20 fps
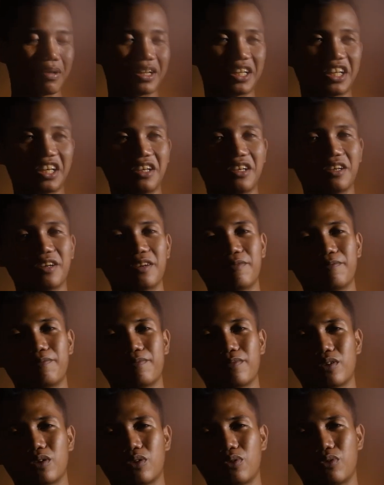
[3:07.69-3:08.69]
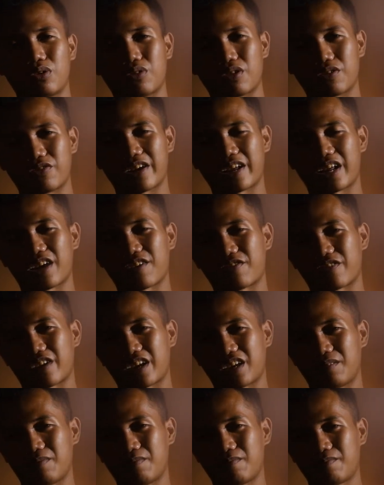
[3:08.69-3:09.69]
Banig, we were very
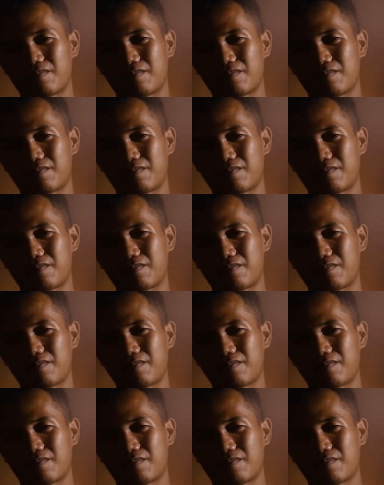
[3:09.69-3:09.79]
afraid.